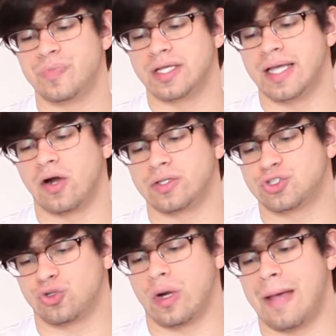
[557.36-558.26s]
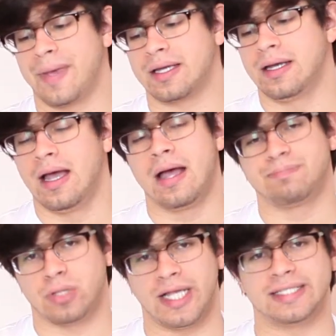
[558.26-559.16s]
They are the ceramic
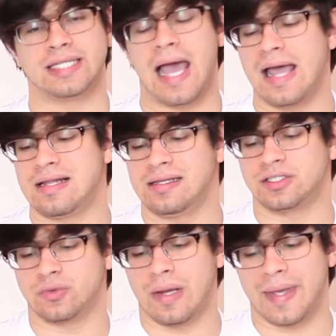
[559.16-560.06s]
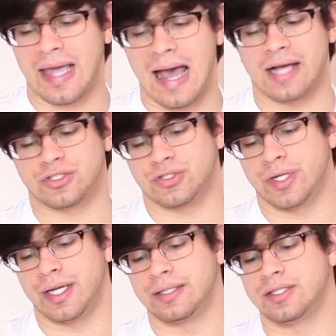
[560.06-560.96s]
plate and the ceramic
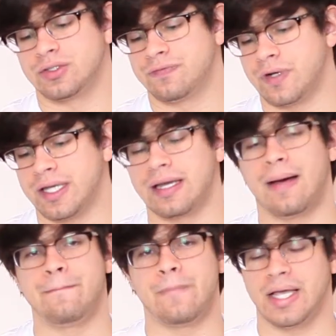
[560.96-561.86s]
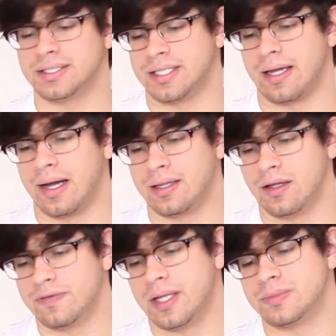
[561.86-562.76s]
ashtray. These are fucking amazing. I
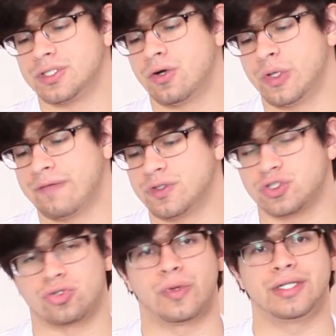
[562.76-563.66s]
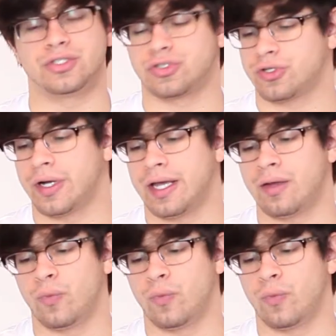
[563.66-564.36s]
love them. So you have the syringe tray,